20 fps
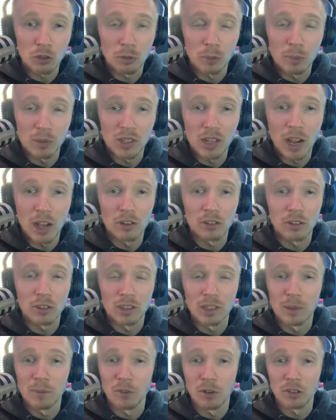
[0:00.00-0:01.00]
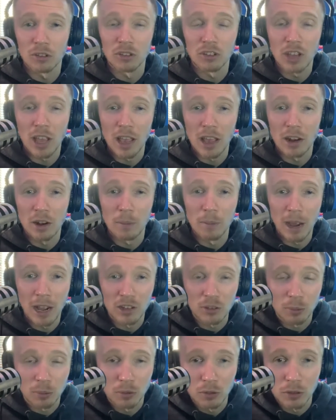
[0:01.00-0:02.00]
Women's National Team versus Canada
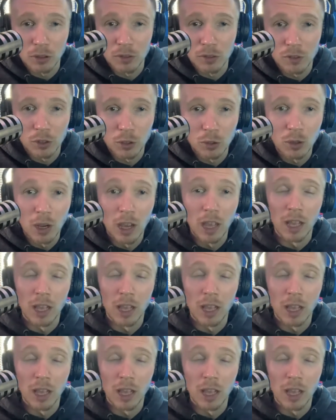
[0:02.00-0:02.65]
match preview.